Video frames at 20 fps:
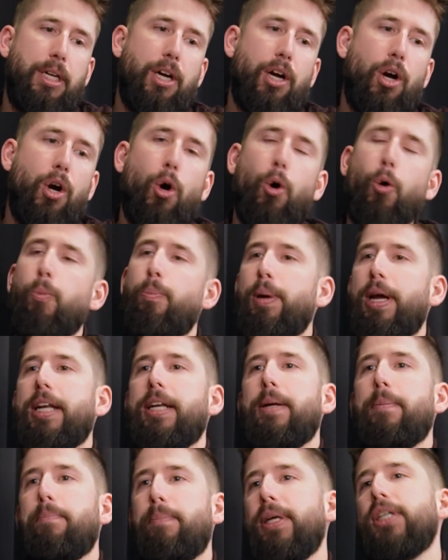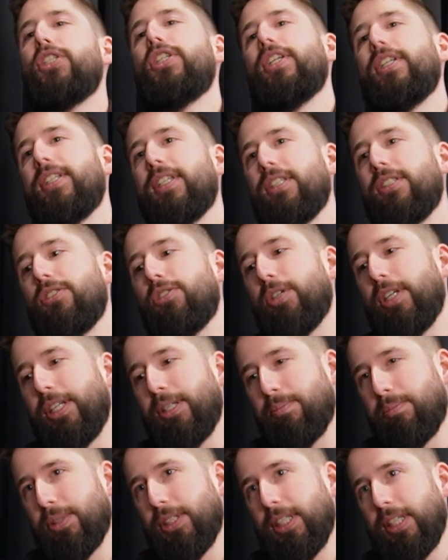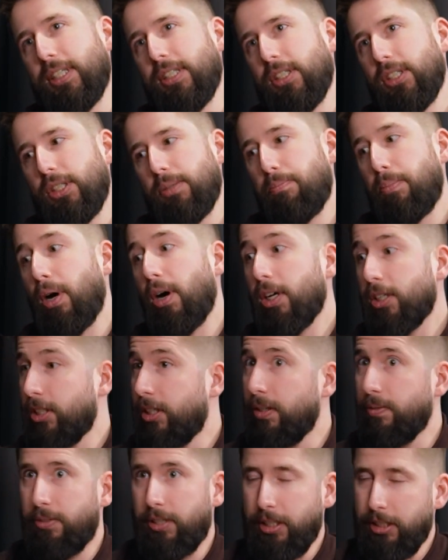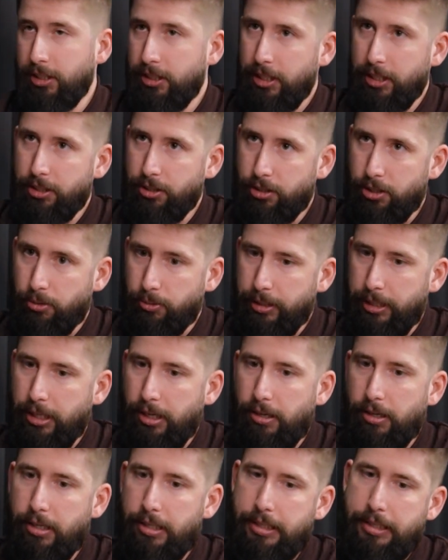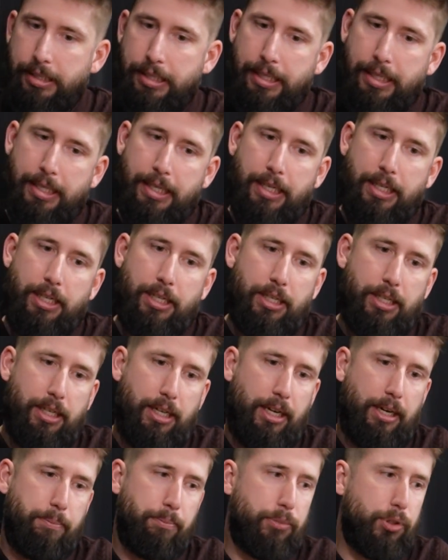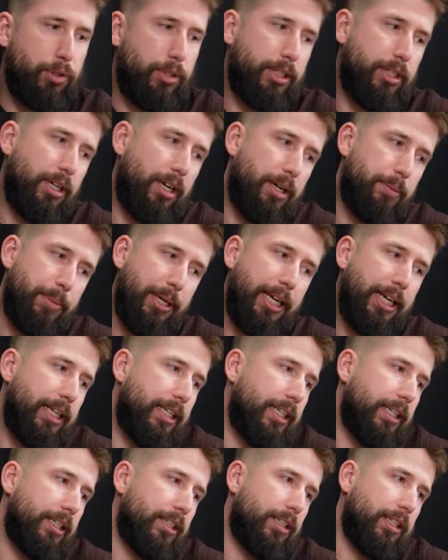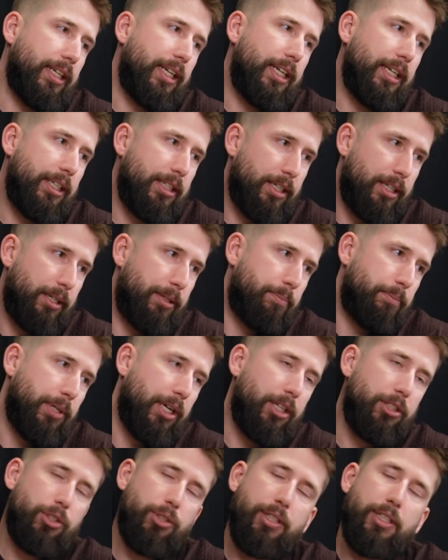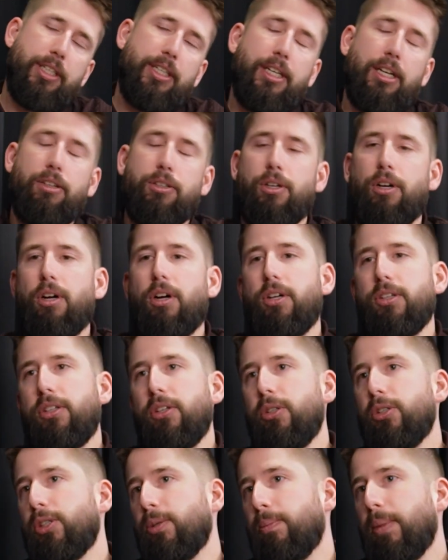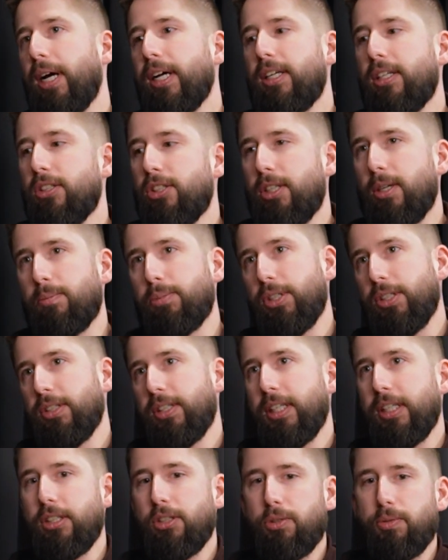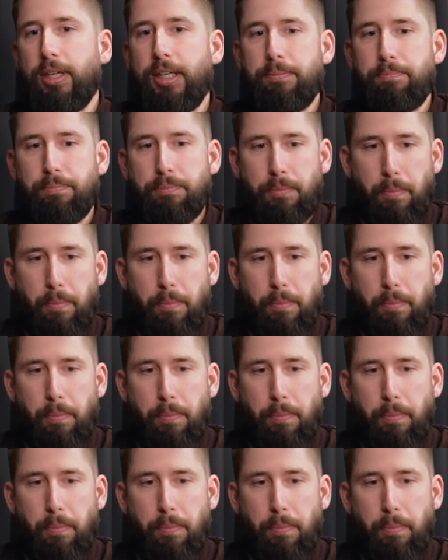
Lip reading: hope and ambition and dreams and positive things that are going on. I'm eating clean. I'm not drinking alcohol. These are my consumption things, right?